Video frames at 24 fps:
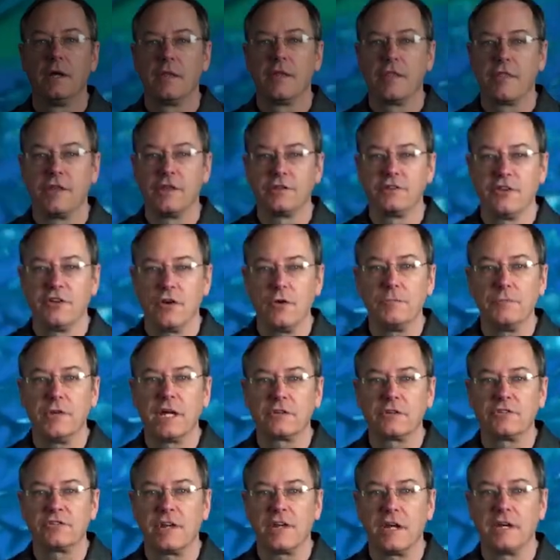The
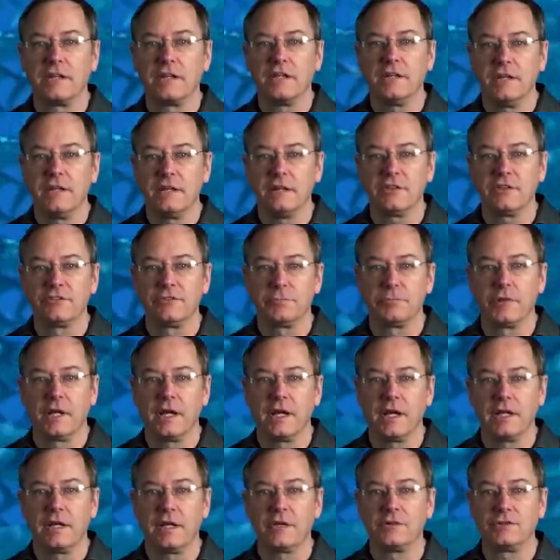Domex LED
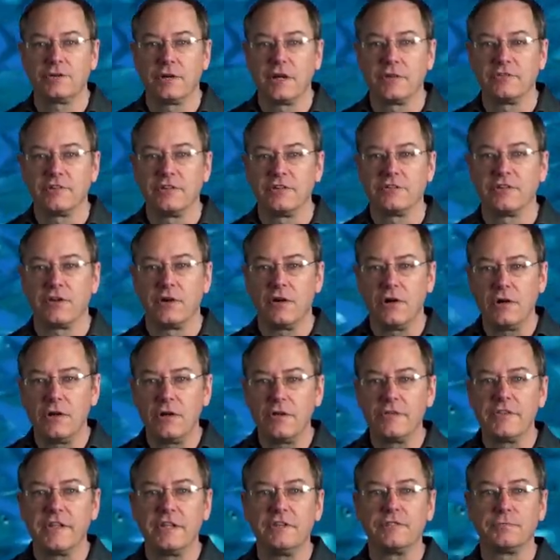display addresses all
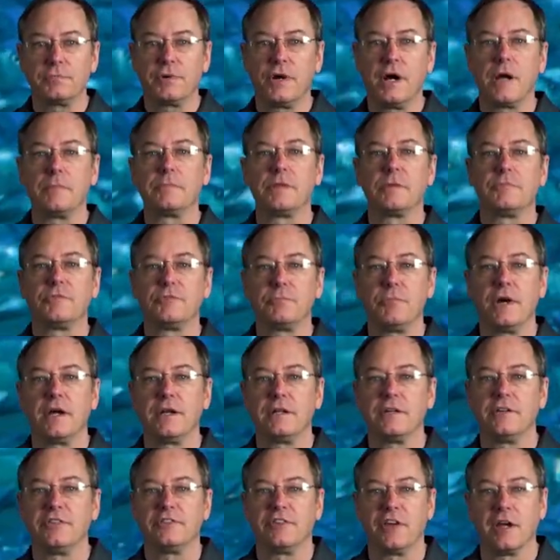these problems by
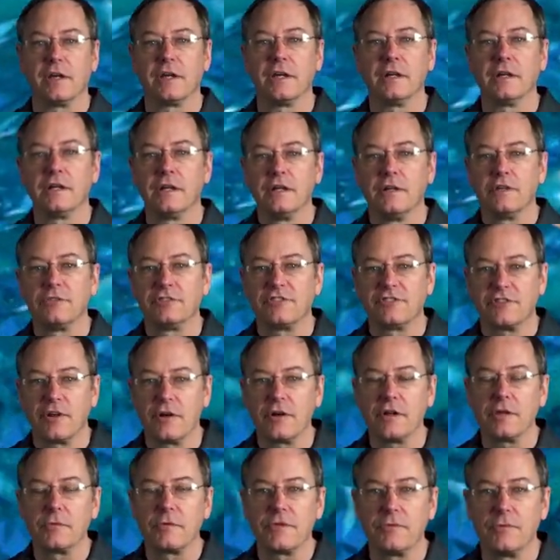design,
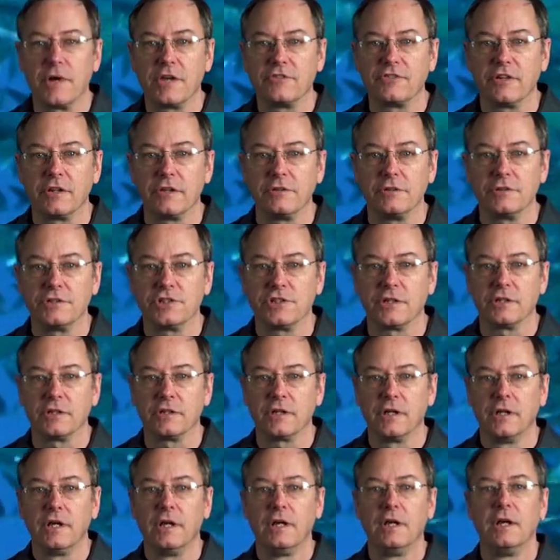starting with resolution,
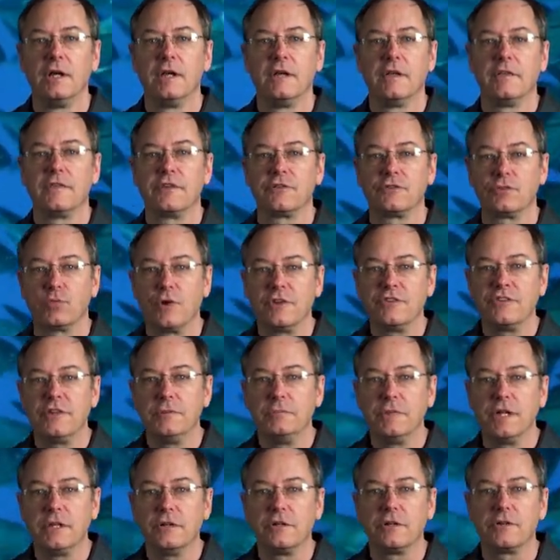the 20
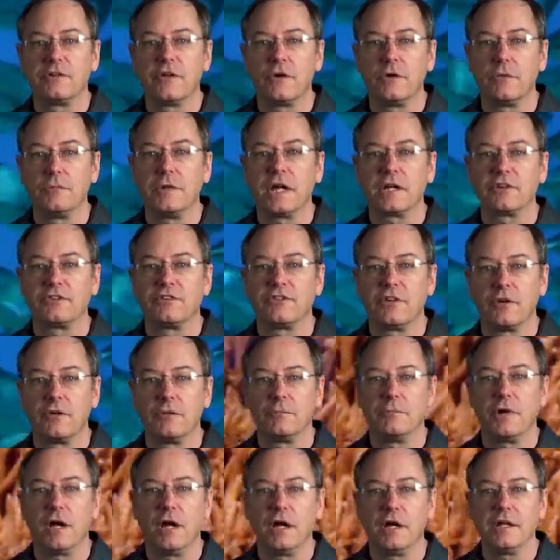meter Domex dome
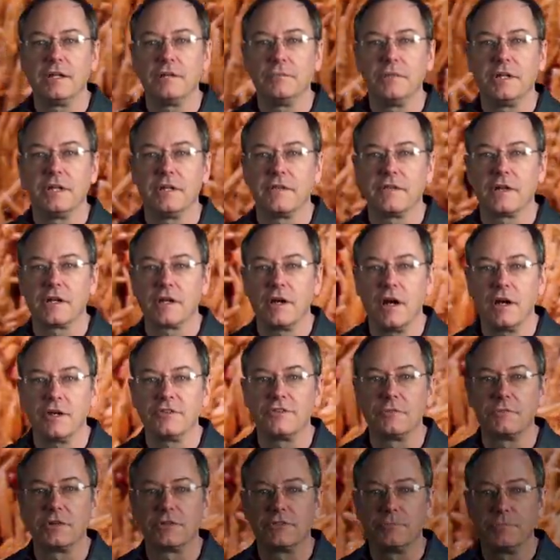behind me in the
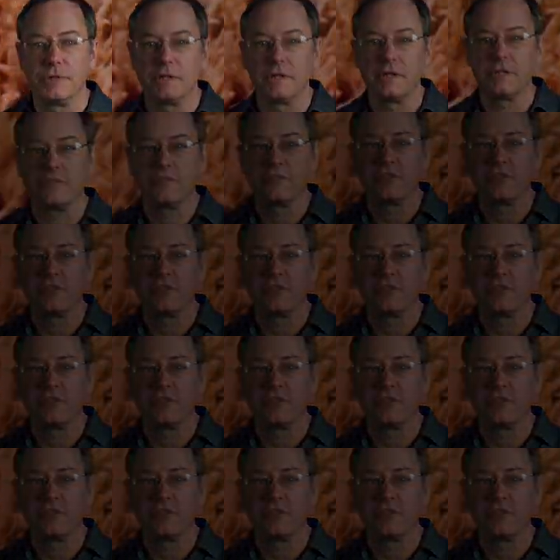COSM Experience